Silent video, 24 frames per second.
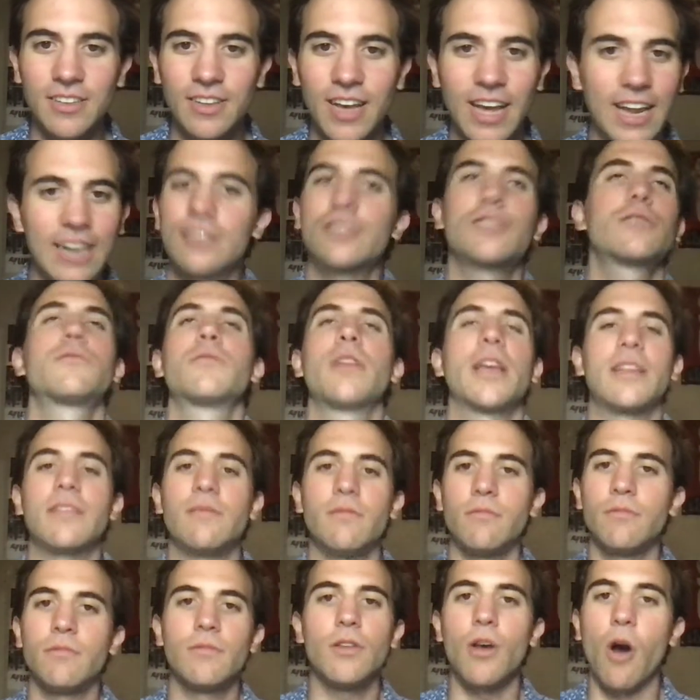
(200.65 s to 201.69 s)
And it's
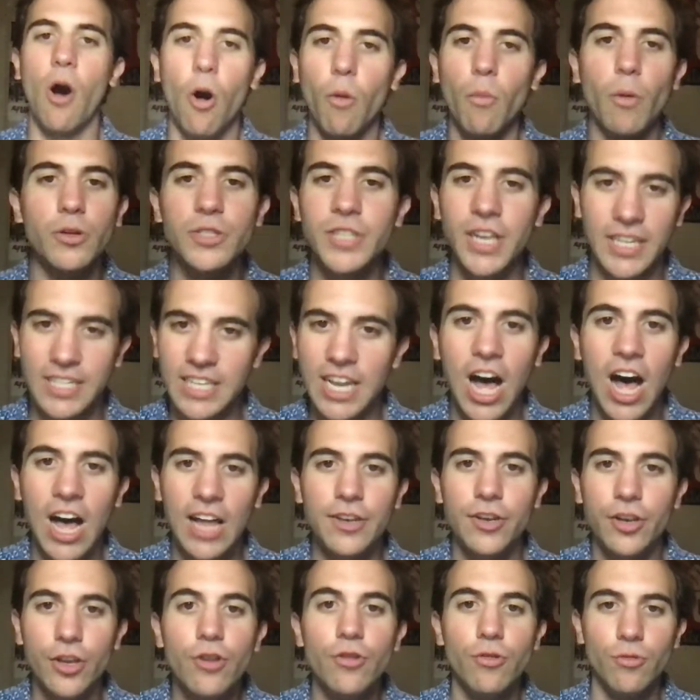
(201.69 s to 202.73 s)
almost
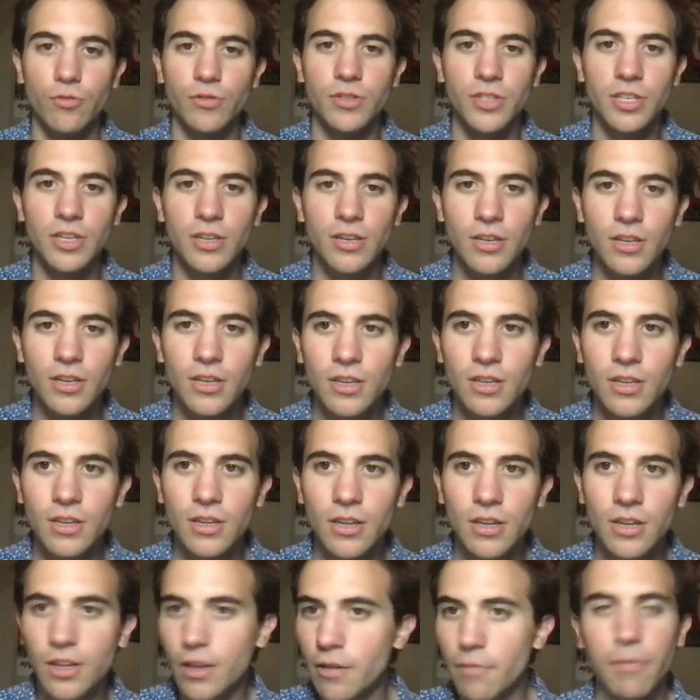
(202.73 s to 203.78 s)
non-news
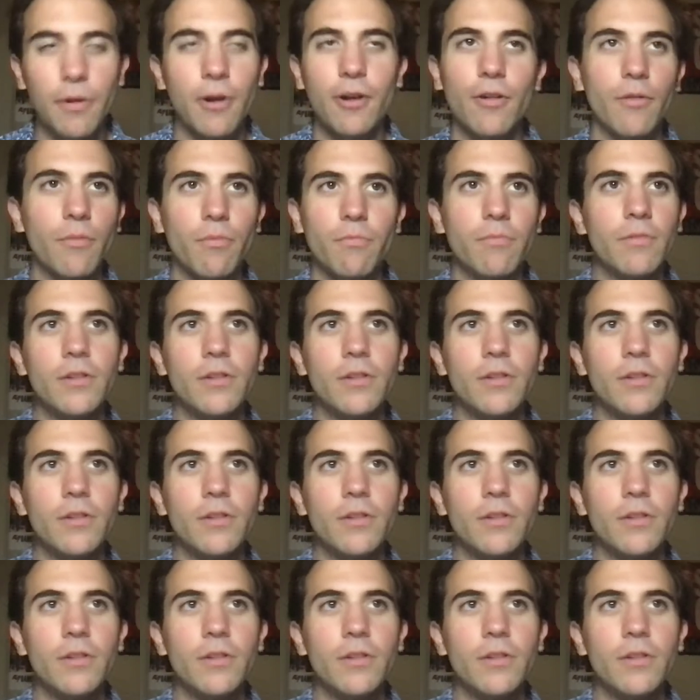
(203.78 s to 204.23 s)
compared to,